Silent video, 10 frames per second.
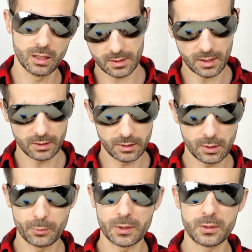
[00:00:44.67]
Slightly
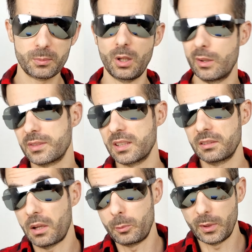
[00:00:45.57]
different. My wife
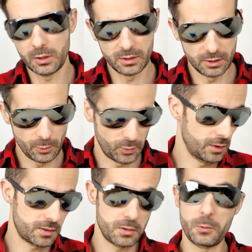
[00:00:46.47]
says I pay you the
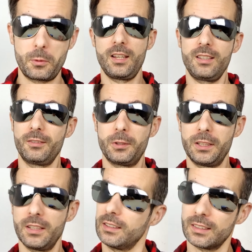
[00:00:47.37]
difference, so hey, why
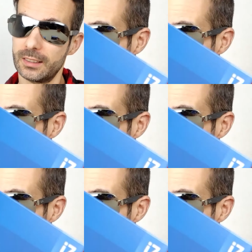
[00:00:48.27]
not?